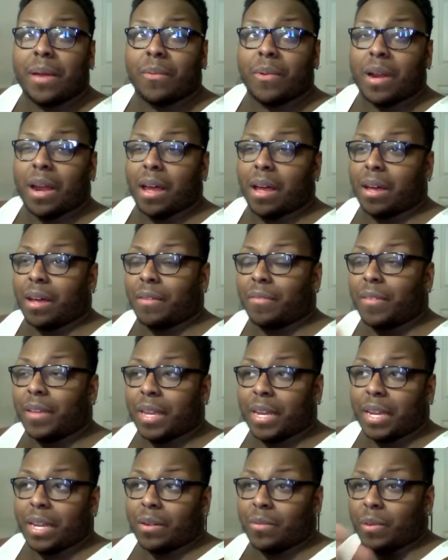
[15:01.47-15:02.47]
went off
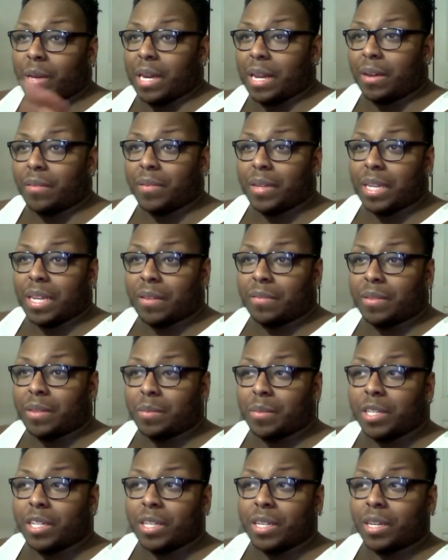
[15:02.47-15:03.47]
and went over and left
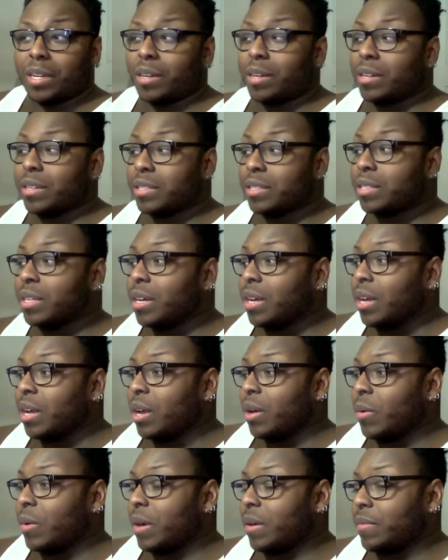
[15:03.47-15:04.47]
them hood girls
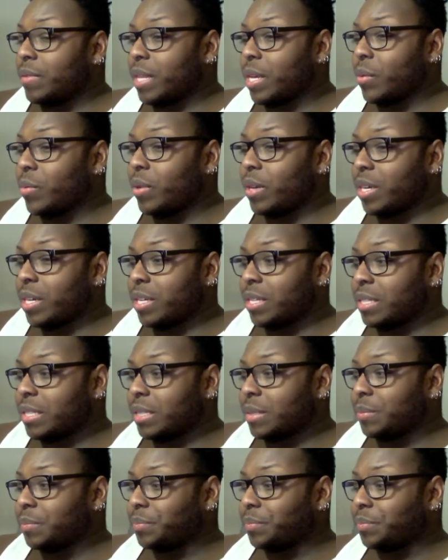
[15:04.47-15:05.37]
wherever they was.